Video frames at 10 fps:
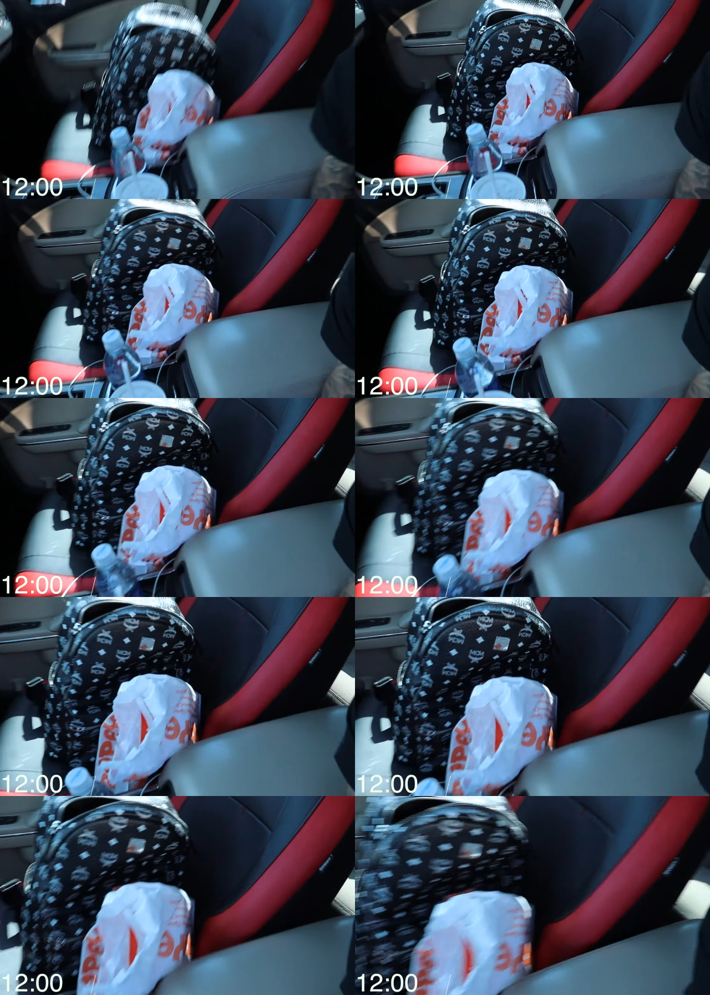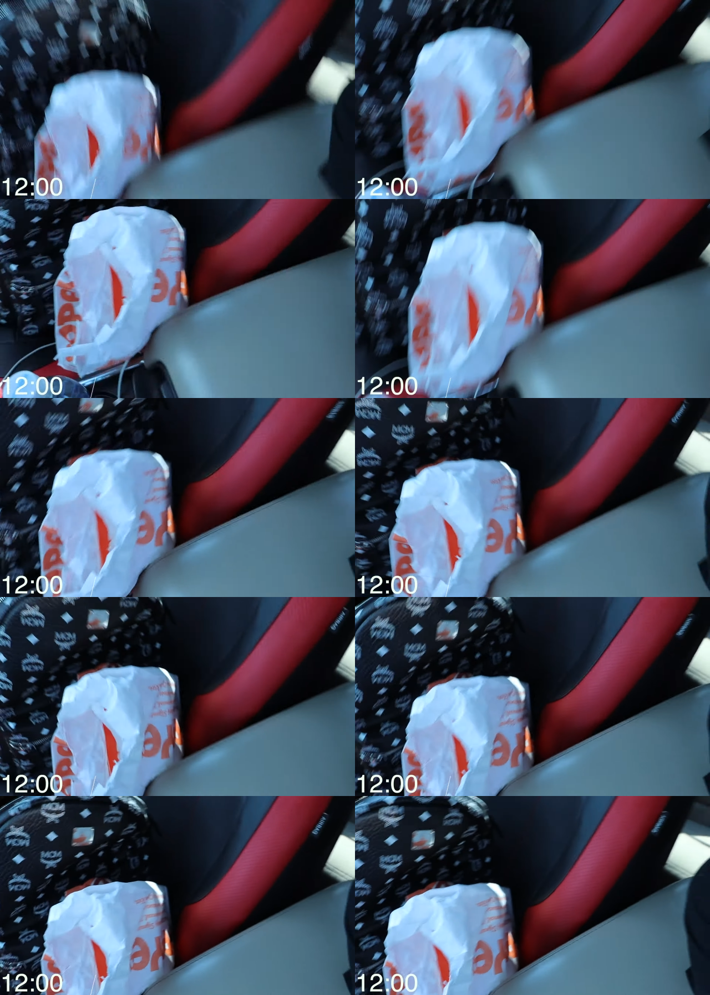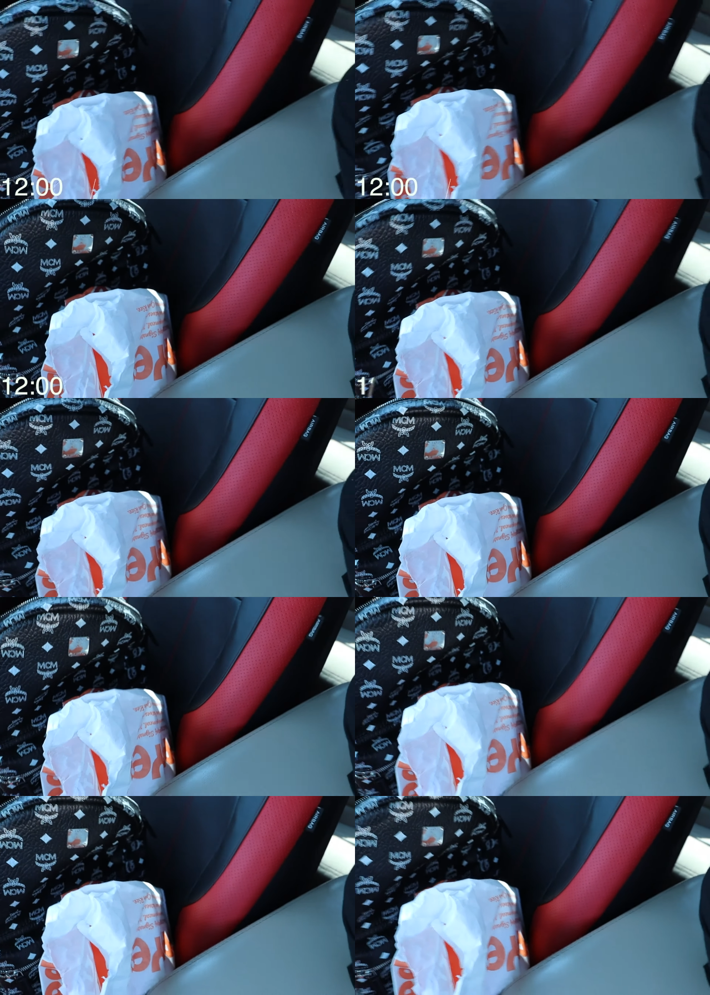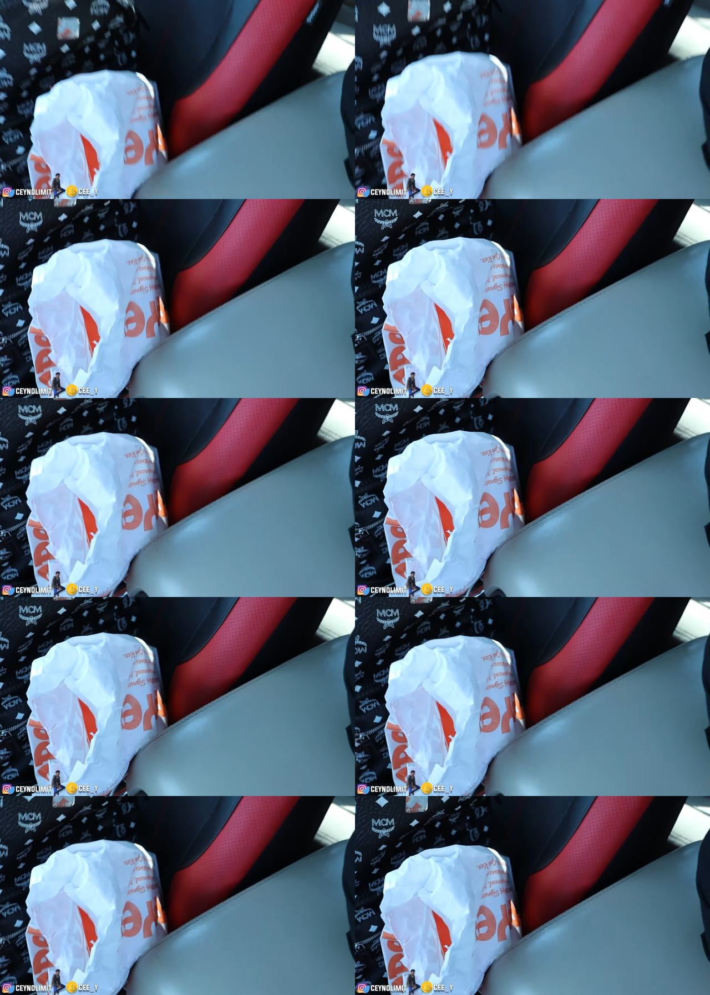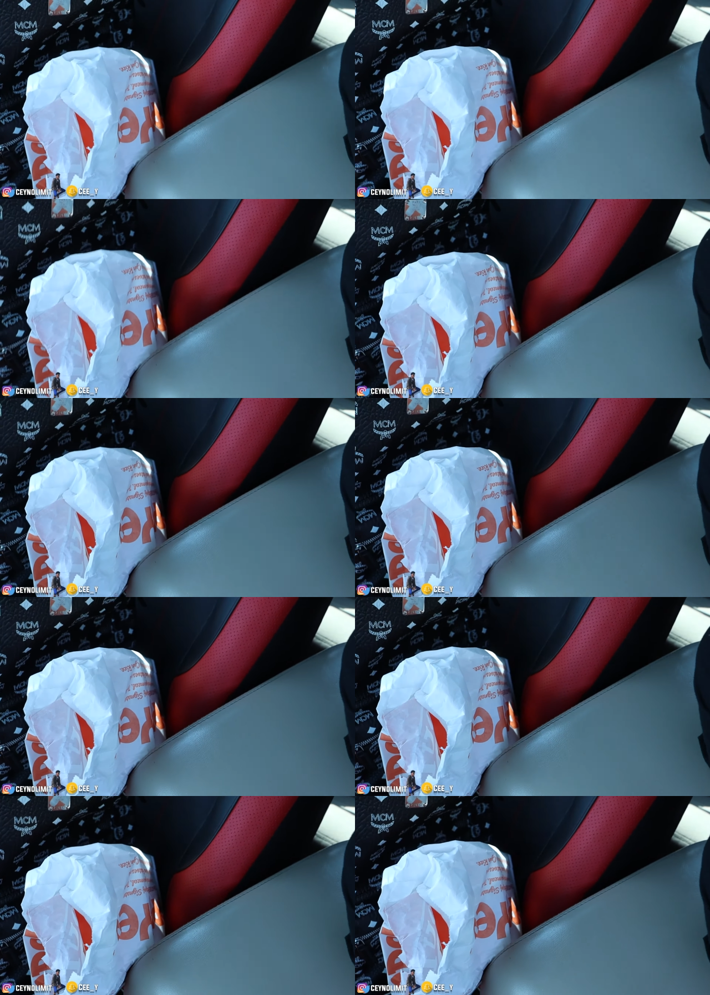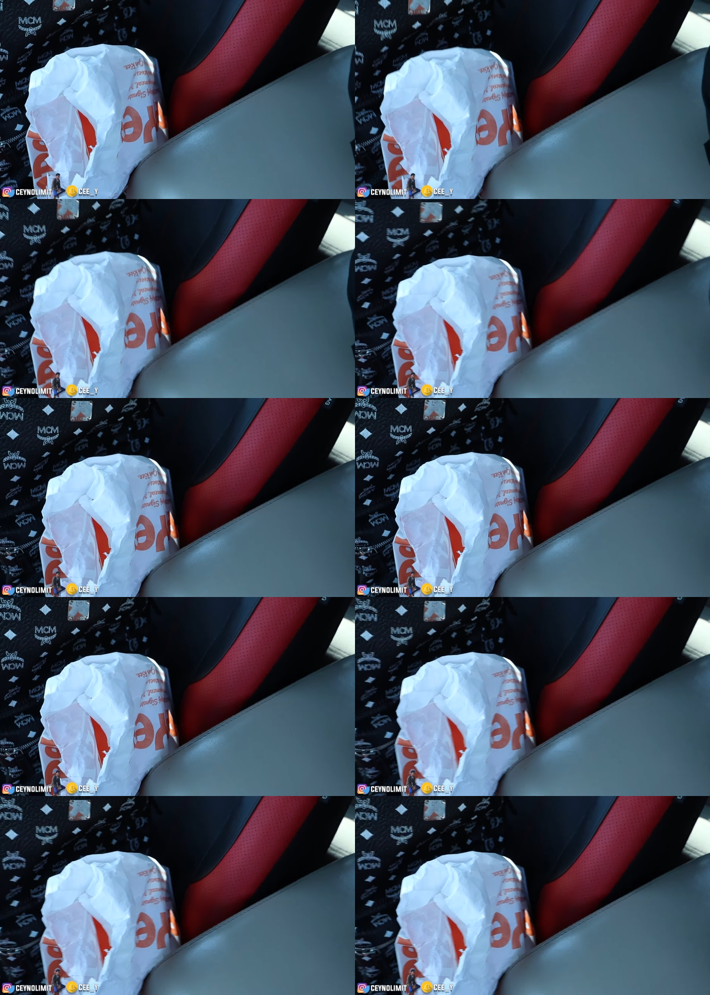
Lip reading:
Nobody's mouth can be seen.